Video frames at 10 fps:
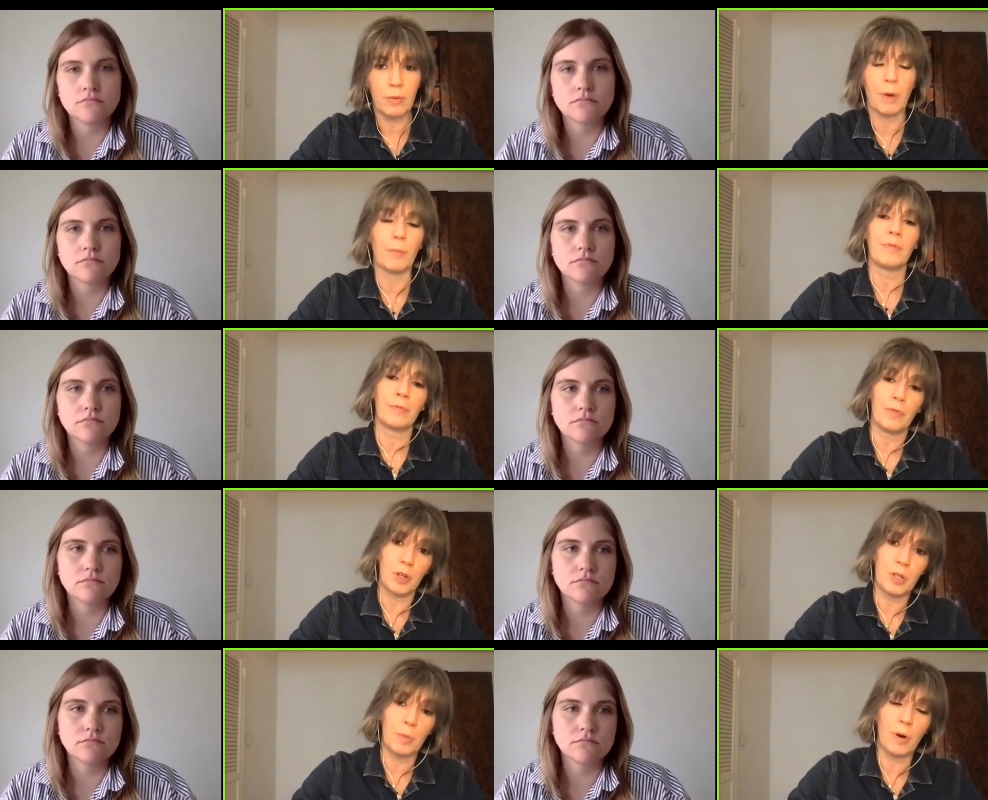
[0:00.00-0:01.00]
Speaker 1: well,
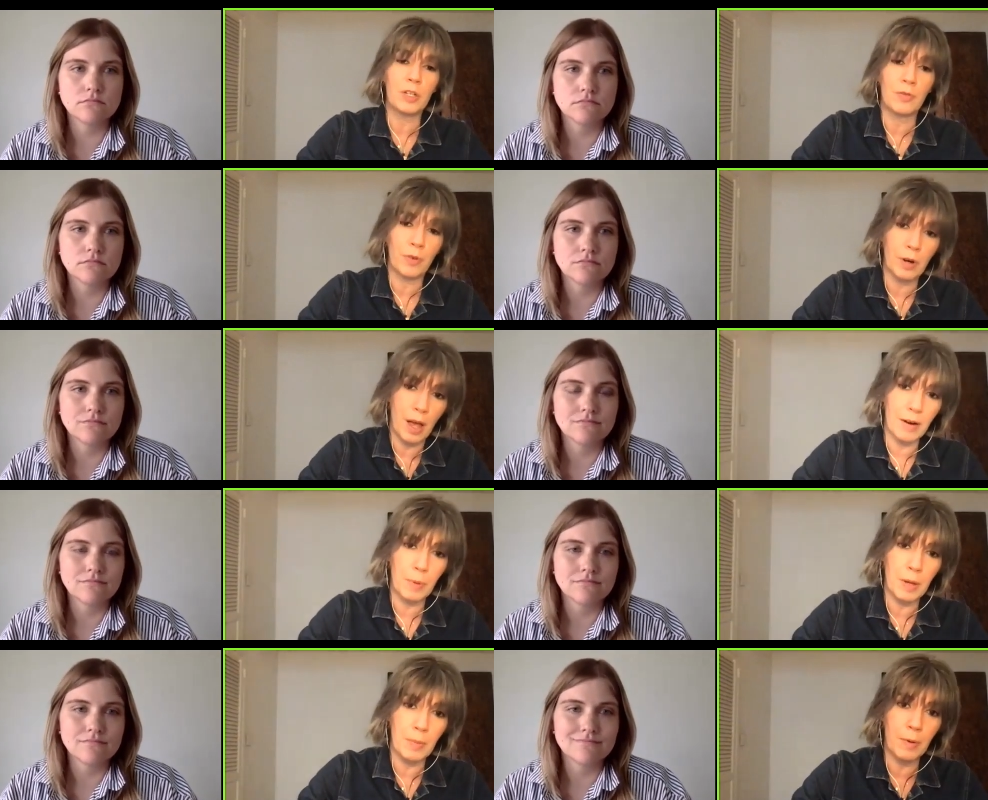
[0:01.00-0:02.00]
first impression for a lot of
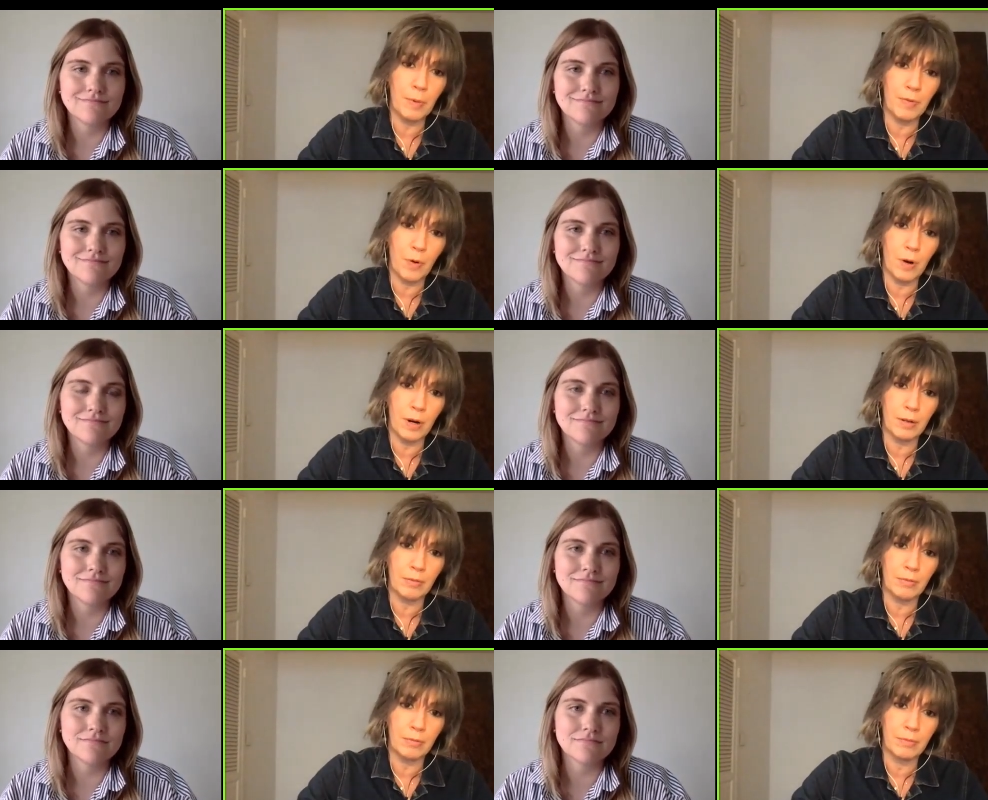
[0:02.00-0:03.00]
people before
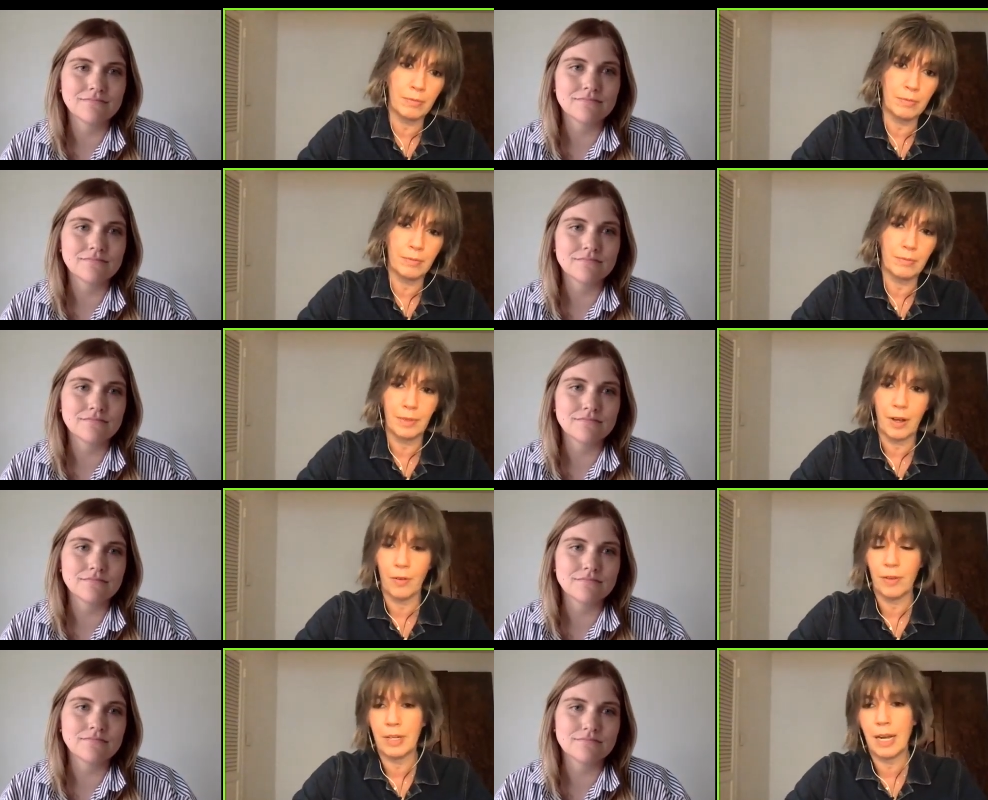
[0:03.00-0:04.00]

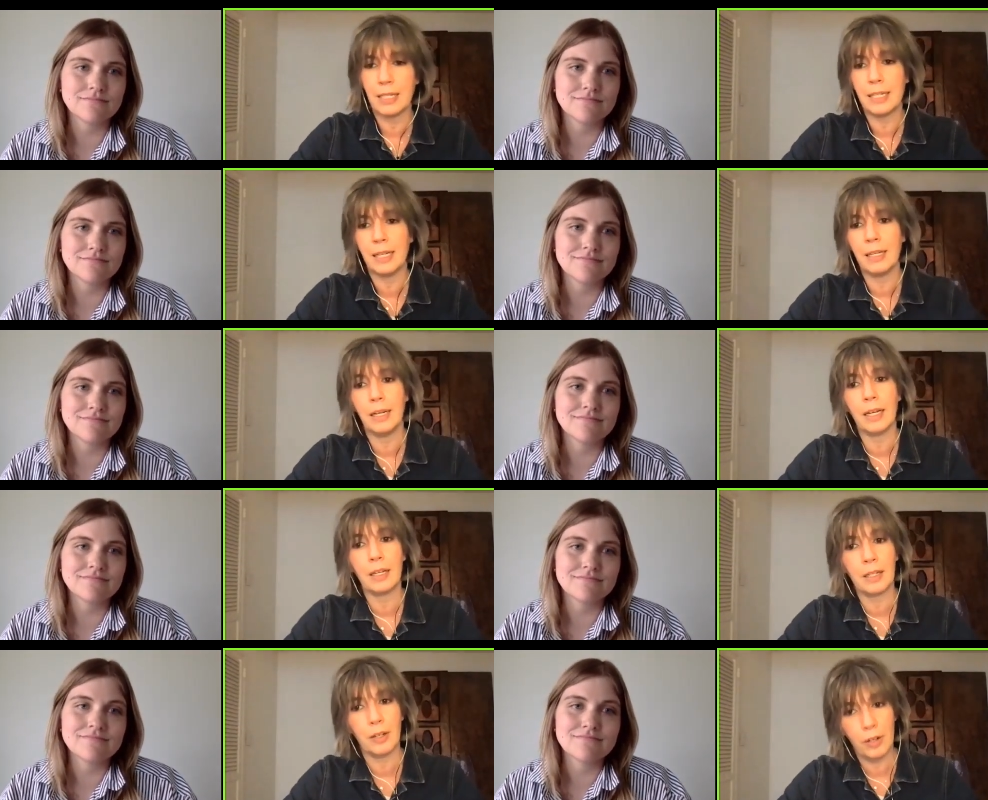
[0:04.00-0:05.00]
COVID 19
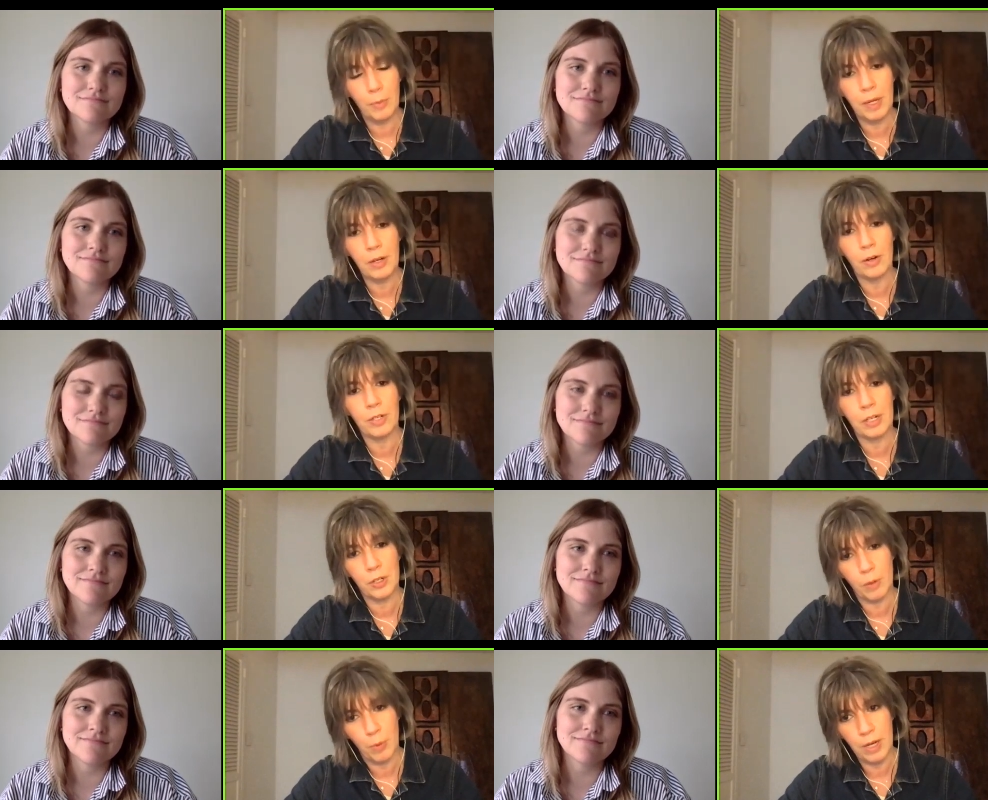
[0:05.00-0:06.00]
could have been your
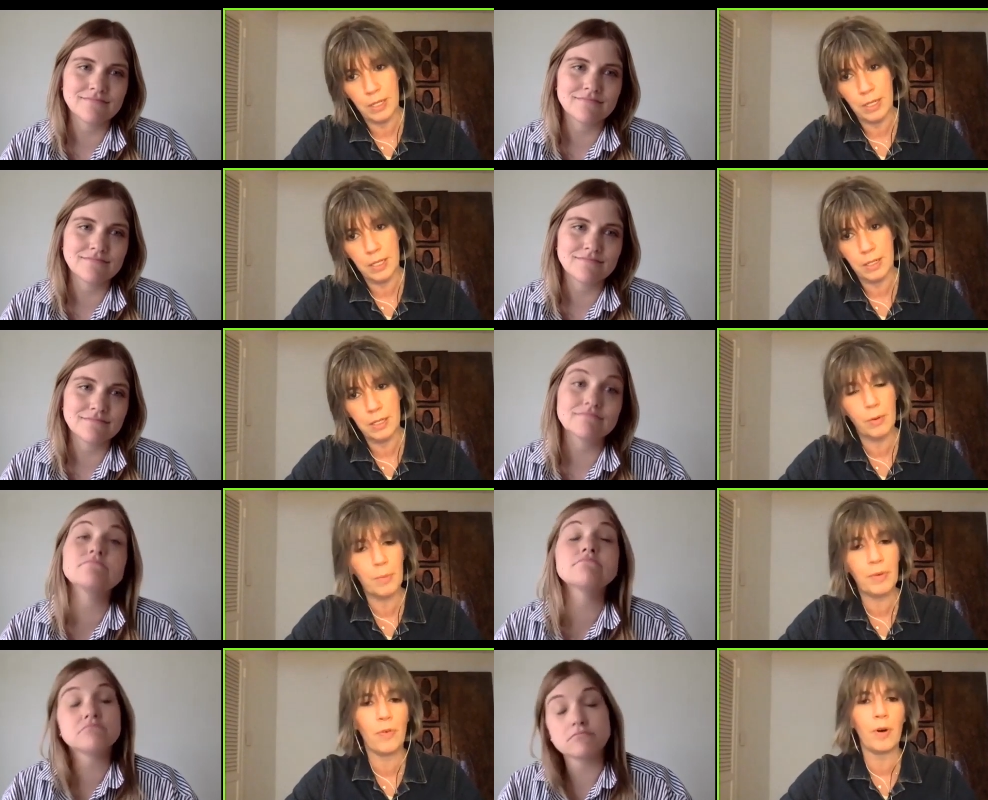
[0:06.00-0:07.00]
digital presence. So
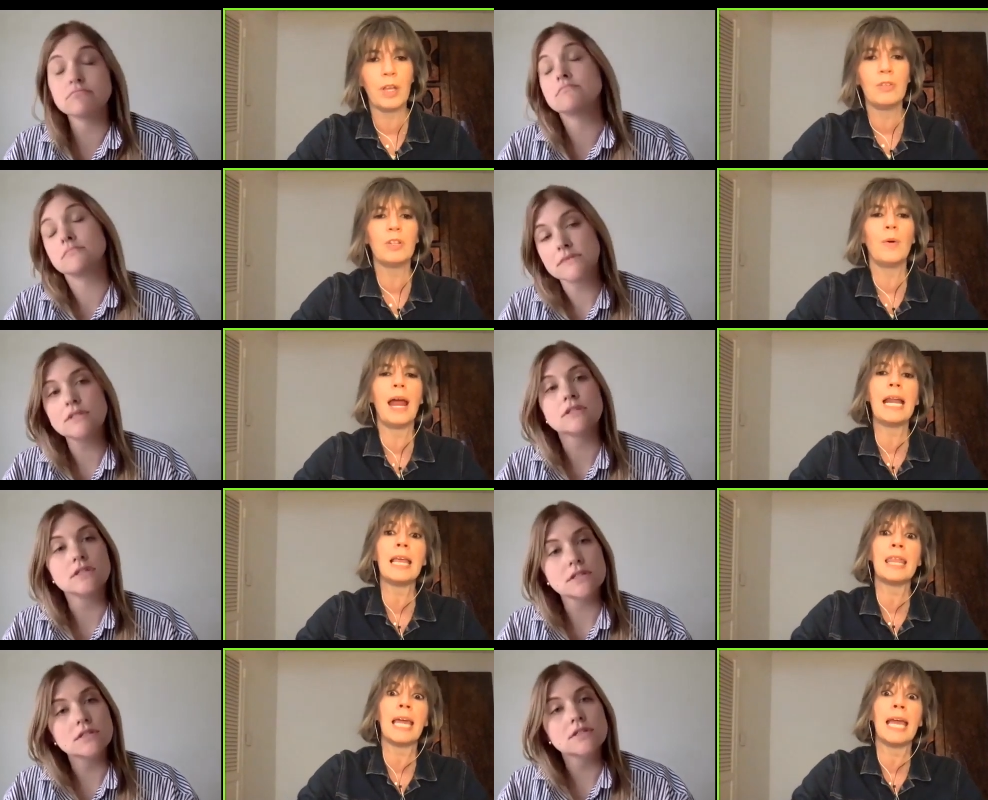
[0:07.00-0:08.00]
before you do
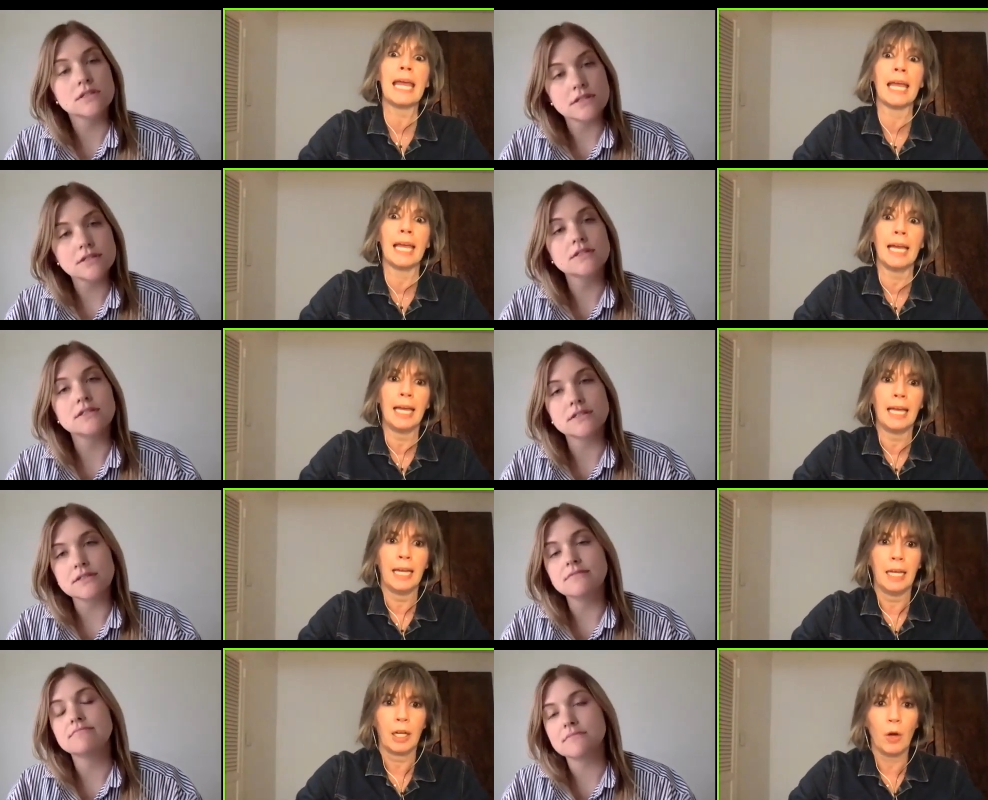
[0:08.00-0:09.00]
anything,
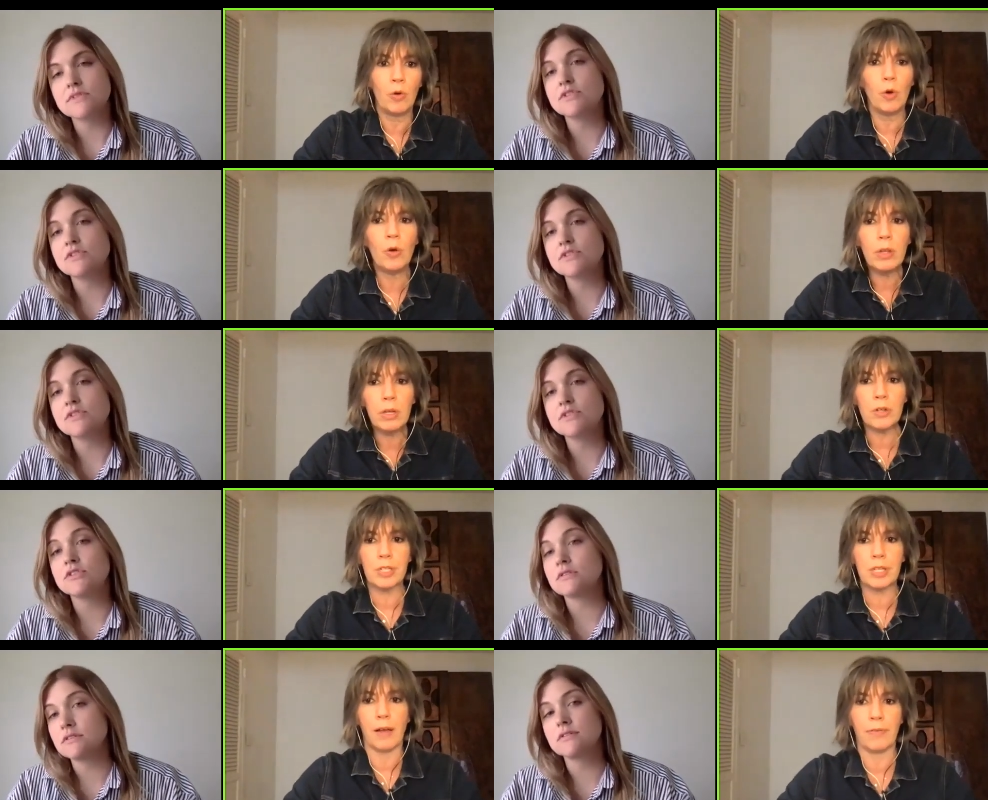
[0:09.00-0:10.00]
go Google
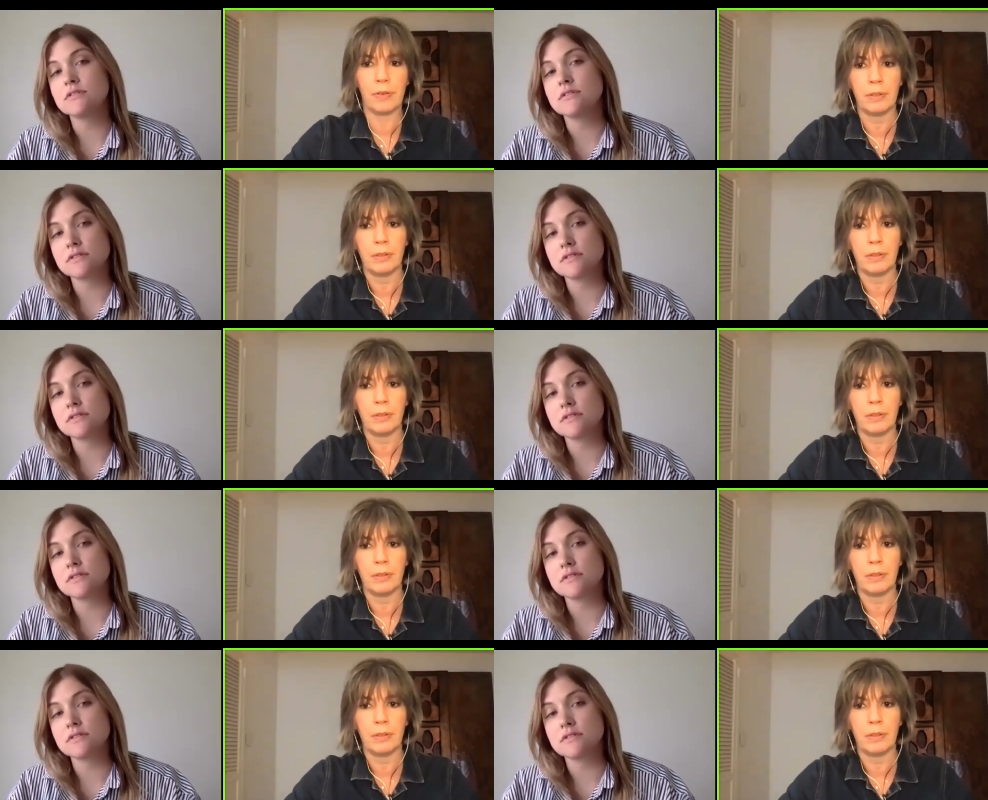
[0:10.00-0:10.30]
yourself.